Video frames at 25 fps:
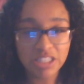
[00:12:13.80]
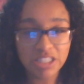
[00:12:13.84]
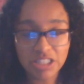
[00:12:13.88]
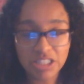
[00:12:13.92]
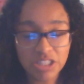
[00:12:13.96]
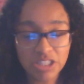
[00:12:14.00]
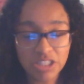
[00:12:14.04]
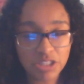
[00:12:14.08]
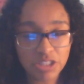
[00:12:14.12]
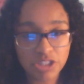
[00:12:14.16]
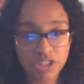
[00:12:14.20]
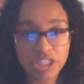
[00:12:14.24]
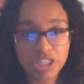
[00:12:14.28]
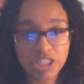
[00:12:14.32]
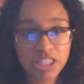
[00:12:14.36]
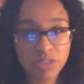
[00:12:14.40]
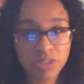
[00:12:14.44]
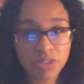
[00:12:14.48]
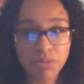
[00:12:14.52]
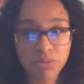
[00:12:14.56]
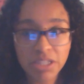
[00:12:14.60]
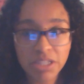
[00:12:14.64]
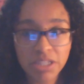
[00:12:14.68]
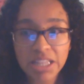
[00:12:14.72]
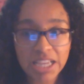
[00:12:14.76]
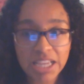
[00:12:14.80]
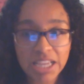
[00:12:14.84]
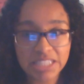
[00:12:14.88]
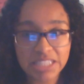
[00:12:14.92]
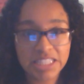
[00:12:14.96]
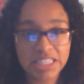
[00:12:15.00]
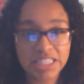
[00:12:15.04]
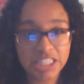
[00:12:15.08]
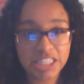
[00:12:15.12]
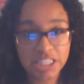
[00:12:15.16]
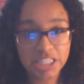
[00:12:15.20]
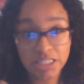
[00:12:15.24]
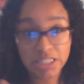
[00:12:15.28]
she doesn't realize
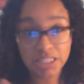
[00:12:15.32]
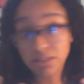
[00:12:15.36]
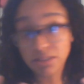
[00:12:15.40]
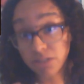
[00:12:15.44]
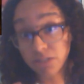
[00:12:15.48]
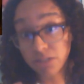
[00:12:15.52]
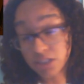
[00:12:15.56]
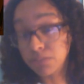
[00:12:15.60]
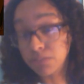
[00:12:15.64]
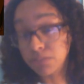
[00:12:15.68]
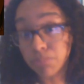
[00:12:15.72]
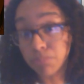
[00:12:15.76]
that she's